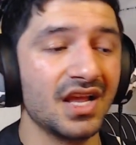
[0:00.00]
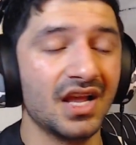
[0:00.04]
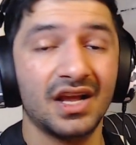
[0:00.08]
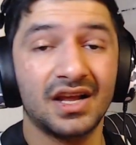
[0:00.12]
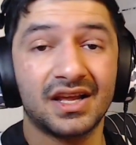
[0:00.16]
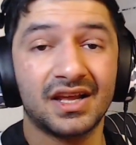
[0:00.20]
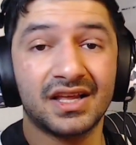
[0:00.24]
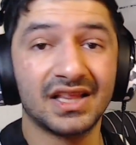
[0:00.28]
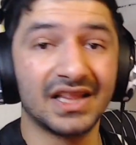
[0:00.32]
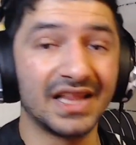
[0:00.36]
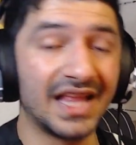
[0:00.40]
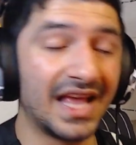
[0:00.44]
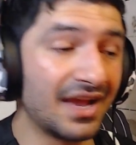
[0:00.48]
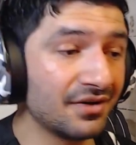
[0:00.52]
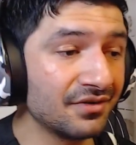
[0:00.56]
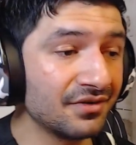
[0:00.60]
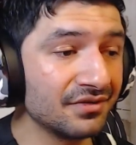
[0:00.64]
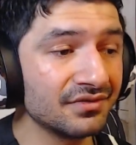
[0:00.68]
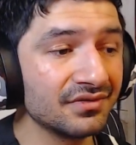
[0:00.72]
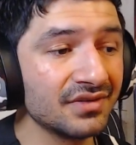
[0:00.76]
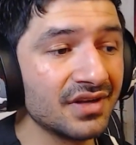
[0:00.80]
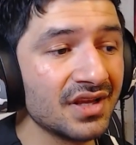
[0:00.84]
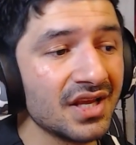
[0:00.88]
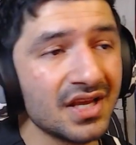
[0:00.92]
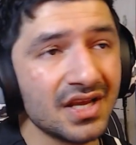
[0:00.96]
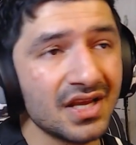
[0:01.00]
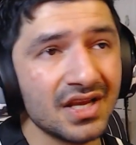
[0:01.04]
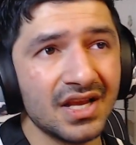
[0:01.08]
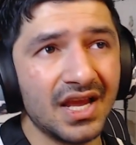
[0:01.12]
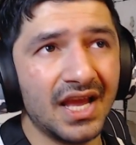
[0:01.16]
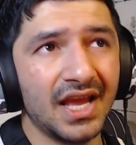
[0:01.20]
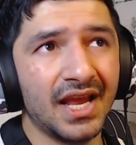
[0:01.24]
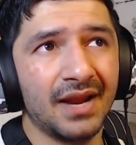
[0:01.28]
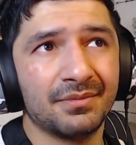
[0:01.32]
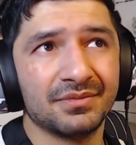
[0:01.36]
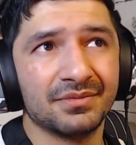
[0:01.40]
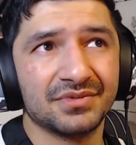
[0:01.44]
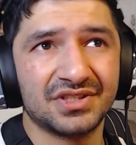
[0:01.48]
clown.
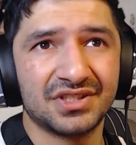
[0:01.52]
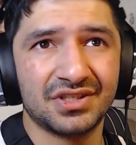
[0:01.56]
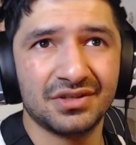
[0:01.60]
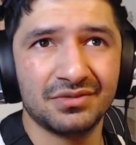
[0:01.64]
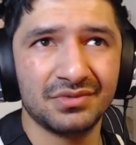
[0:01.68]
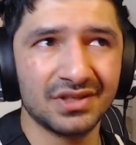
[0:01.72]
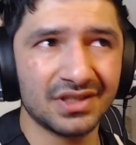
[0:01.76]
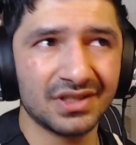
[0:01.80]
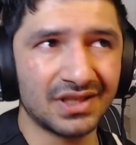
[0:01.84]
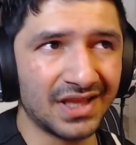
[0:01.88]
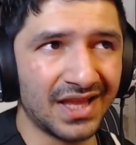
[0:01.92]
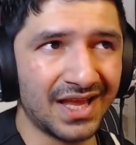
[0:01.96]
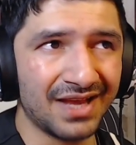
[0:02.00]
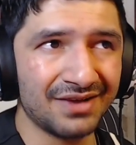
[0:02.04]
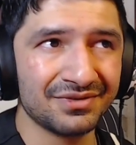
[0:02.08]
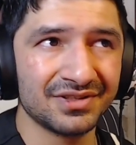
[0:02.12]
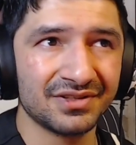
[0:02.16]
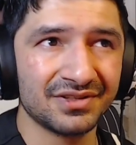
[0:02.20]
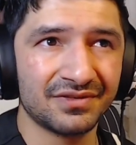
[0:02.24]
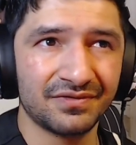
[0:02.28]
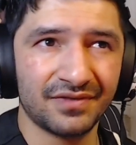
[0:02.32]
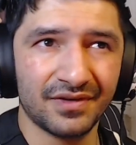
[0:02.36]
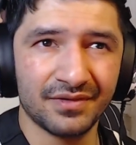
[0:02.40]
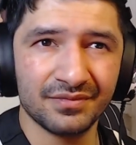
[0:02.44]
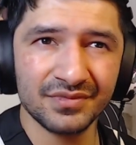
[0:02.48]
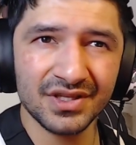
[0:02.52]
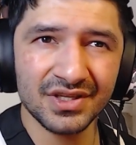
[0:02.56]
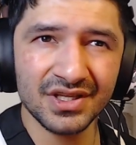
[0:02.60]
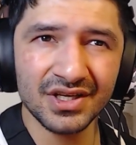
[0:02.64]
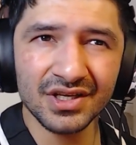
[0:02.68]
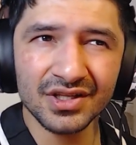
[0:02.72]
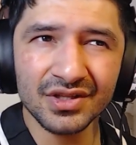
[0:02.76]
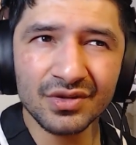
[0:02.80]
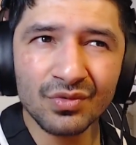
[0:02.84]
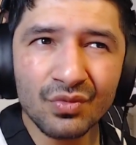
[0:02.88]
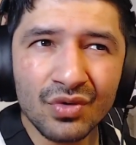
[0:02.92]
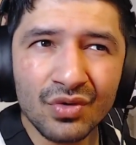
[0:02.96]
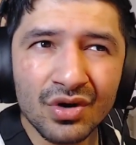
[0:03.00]
And I'm assuming clown is from the
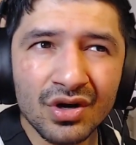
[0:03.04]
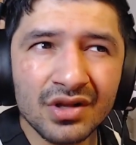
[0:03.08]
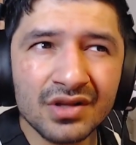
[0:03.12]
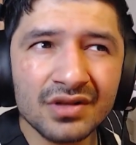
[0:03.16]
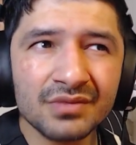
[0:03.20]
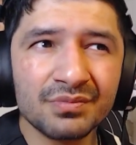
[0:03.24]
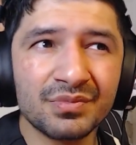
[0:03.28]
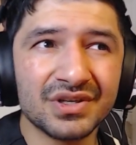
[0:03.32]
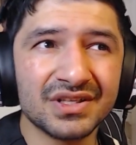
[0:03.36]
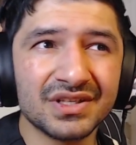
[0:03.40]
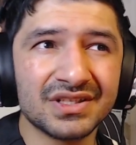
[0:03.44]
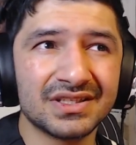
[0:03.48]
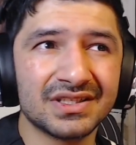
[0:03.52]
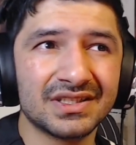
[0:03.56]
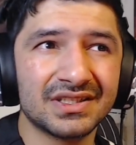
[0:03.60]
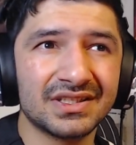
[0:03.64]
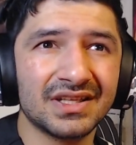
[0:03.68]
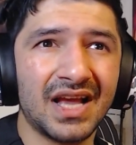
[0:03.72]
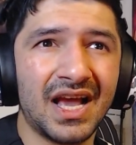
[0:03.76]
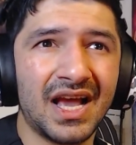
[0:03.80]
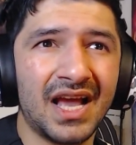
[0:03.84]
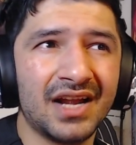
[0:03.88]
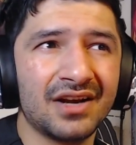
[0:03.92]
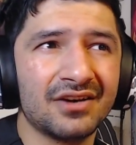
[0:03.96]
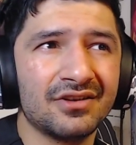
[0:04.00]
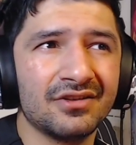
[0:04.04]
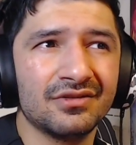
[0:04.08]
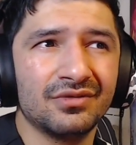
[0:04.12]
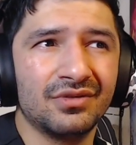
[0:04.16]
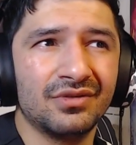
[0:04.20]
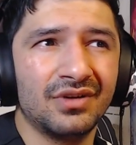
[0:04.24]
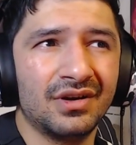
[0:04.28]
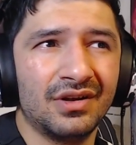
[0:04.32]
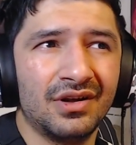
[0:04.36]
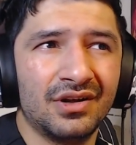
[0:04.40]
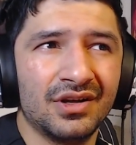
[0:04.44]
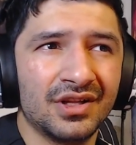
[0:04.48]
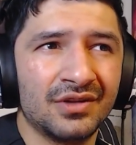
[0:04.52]
other world, but I don't
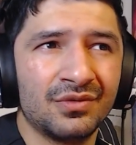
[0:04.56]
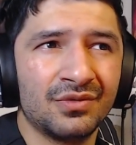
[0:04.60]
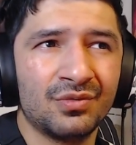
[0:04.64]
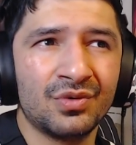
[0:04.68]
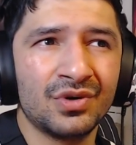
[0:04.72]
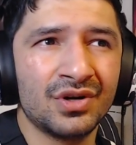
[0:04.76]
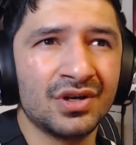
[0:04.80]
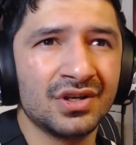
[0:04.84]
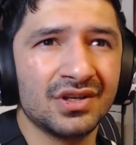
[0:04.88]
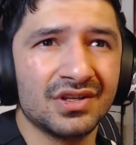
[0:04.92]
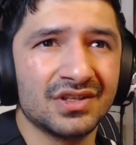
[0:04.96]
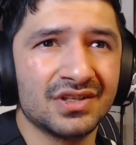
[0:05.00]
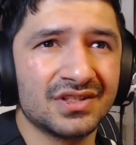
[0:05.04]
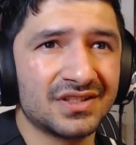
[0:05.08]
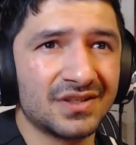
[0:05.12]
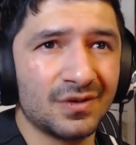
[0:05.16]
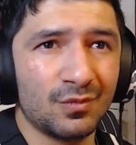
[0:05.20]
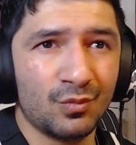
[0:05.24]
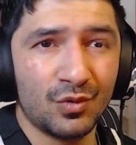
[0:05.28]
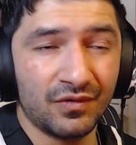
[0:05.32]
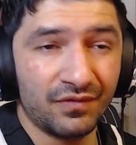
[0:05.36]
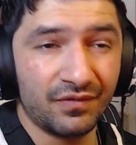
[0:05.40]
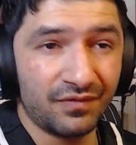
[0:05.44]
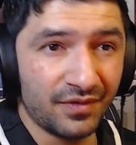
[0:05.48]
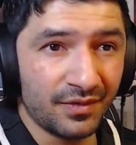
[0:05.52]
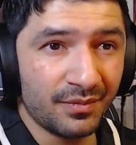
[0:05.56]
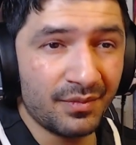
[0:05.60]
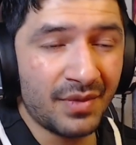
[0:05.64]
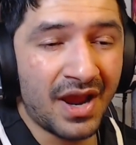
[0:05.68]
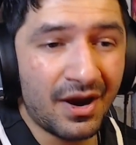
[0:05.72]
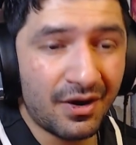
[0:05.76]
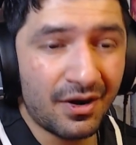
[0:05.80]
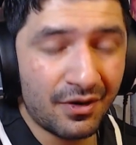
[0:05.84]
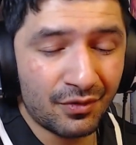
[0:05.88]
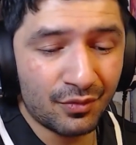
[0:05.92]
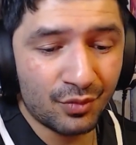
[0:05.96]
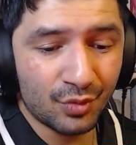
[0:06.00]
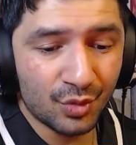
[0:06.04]
know, other world or someone from
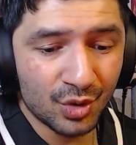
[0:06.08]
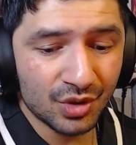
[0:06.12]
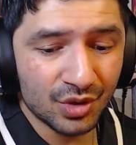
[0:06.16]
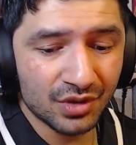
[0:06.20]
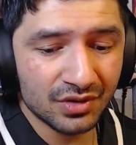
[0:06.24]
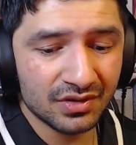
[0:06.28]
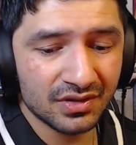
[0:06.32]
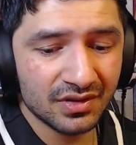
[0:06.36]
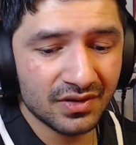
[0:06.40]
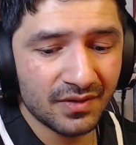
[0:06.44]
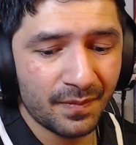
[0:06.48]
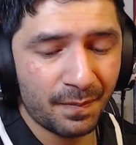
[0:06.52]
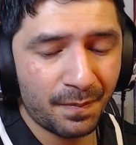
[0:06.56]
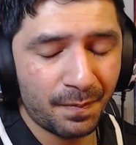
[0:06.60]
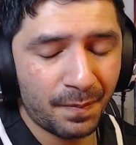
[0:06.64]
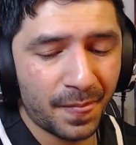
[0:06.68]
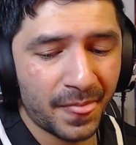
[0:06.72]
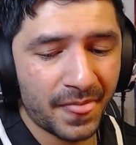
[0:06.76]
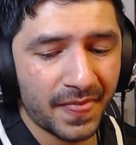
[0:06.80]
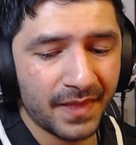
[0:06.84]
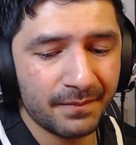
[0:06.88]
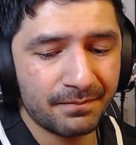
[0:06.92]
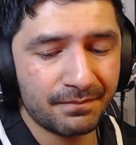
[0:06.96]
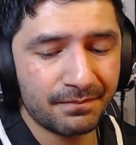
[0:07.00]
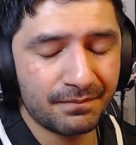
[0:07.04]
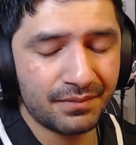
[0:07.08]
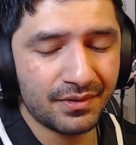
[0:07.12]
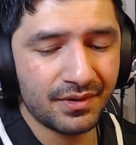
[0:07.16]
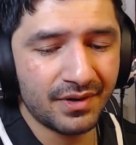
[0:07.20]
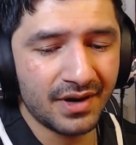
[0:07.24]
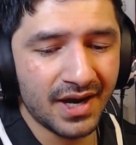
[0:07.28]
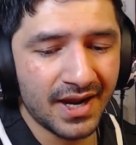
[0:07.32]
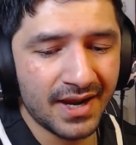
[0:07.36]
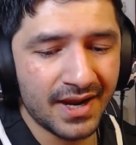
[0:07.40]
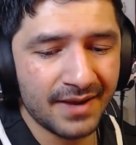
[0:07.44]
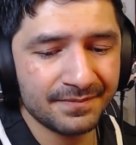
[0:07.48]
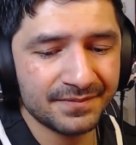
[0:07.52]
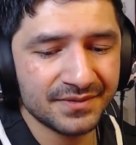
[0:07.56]
our world,
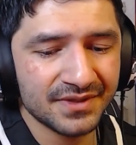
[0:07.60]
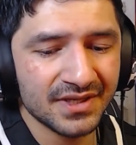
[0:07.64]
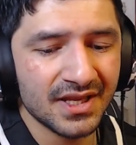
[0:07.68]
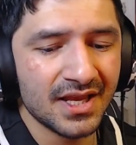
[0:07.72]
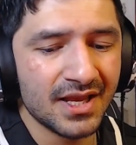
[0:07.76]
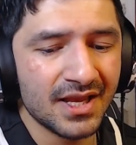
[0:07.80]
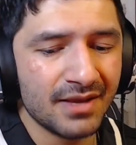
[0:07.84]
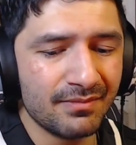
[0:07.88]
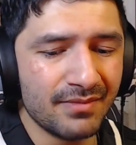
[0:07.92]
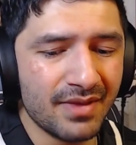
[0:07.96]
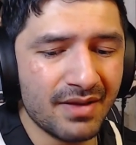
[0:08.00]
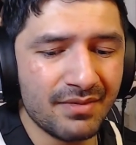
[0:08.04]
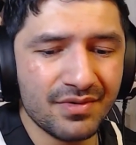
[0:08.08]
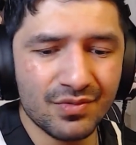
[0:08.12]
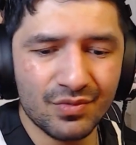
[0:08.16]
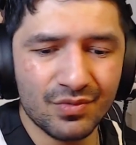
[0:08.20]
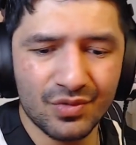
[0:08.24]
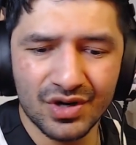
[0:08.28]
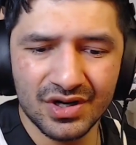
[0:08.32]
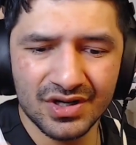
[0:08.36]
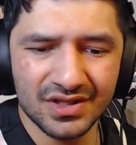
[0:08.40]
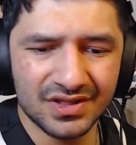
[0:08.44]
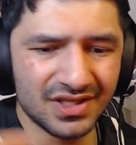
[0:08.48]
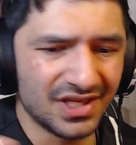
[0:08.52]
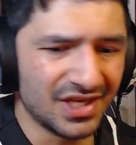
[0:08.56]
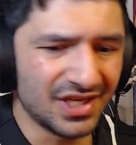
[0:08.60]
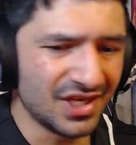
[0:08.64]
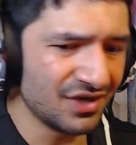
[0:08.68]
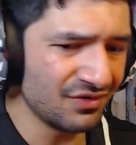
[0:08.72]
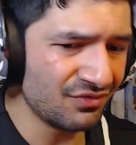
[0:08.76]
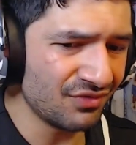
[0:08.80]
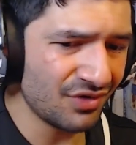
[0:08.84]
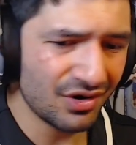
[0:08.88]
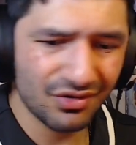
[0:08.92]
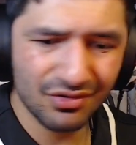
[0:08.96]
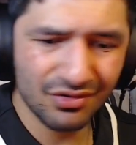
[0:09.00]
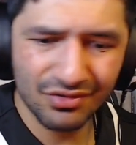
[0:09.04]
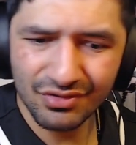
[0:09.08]
perhaps, maybe one of the
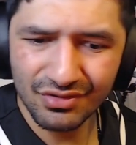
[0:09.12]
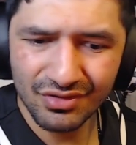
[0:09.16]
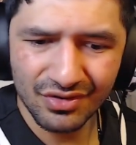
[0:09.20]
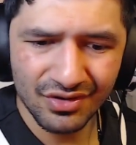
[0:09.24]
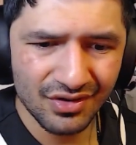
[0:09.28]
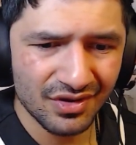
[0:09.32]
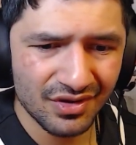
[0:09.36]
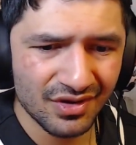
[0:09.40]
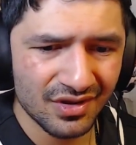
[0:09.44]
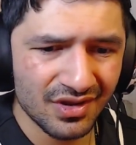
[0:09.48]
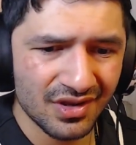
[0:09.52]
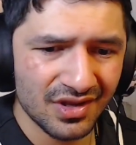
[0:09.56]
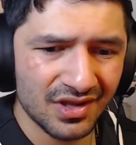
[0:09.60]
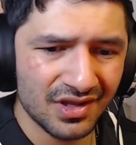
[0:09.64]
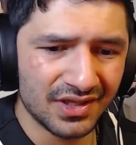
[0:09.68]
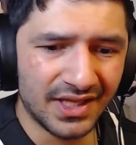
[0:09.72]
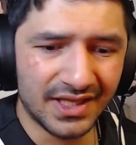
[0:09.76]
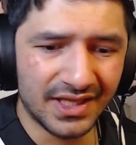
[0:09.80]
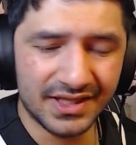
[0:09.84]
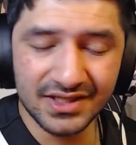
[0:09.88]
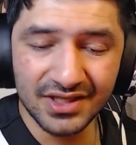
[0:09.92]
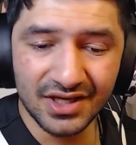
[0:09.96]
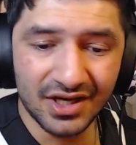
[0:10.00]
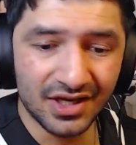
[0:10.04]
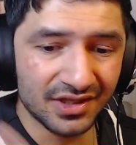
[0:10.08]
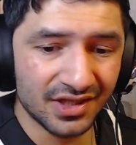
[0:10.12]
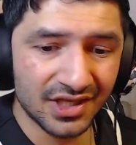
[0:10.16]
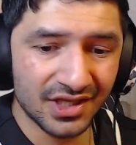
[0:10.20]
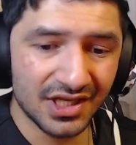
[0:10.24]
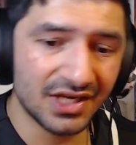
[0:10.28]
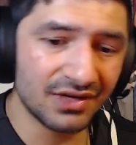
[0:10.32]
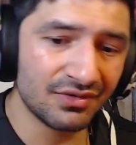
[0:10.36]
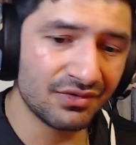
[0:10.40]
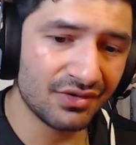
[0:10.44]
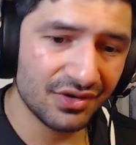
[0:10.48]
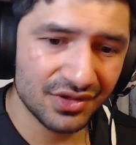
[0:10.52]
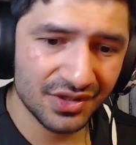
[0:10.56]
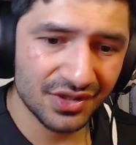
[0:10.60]
hero, like the other
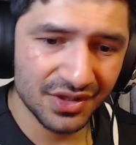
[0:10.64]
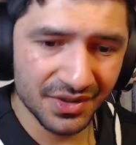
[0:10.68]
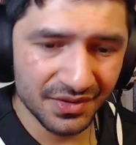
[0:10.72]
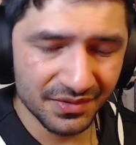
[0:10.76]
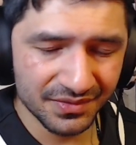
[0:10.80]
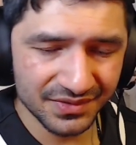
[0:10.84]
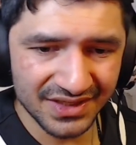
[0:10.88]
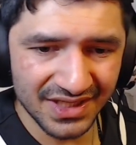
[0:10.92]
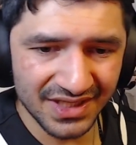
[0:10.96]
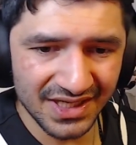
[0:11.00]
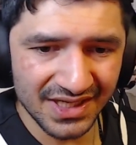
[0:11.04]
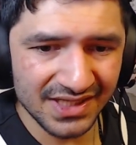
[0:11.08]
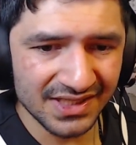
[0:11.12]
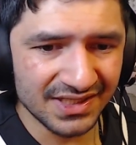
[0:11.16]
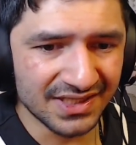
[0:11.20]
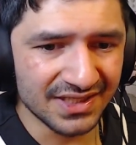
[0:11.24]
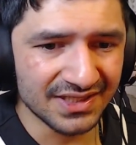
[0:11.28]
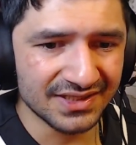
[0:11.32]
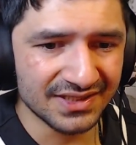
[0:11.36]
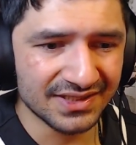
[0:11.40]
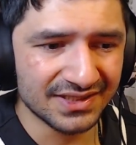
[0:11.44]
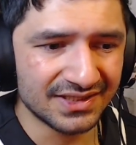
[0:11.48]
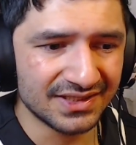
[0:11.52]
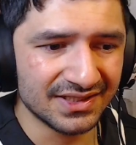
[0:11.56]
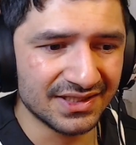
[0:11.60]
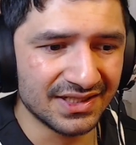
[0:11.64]
hero, you know what I'm saying? Because